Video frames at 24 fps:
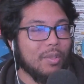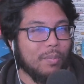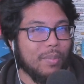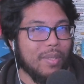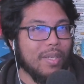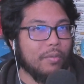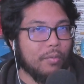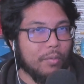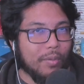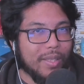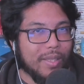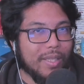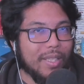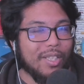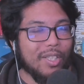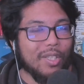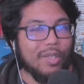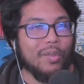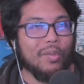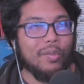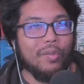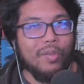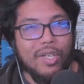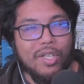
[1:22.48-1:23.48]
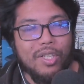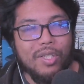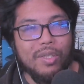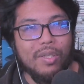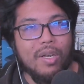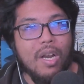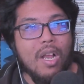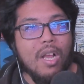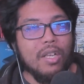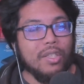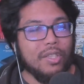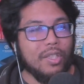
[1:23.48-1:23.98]
be a really good fisher,
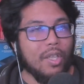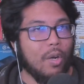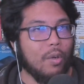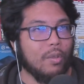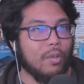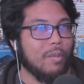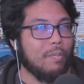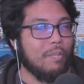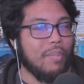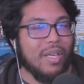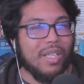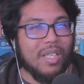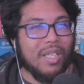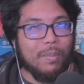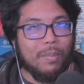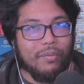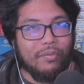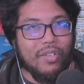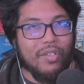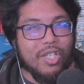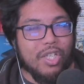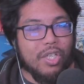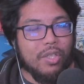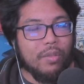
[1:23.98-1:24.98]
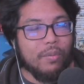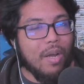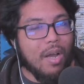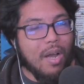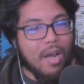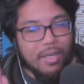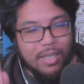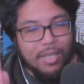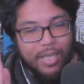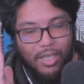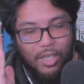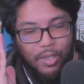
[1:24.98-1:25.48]
so you pick up a fishing
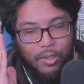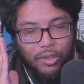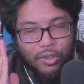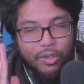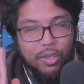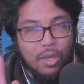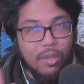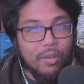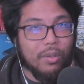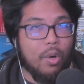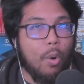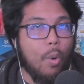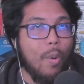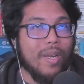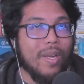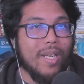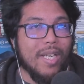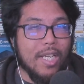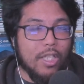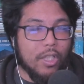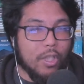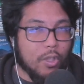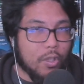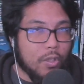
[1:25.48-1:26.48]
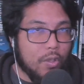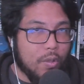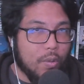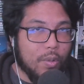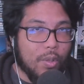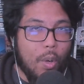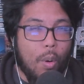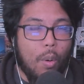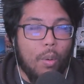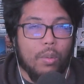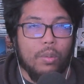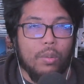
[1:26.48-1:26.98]
rod and you start going in the
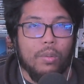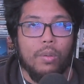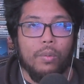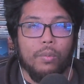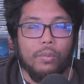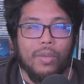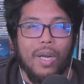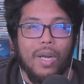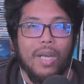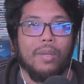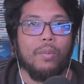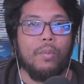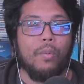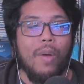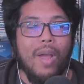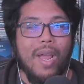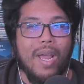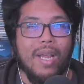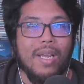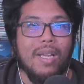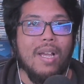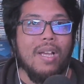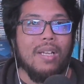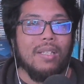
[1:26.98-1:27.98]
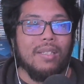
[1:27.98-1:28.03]
tutorial right away.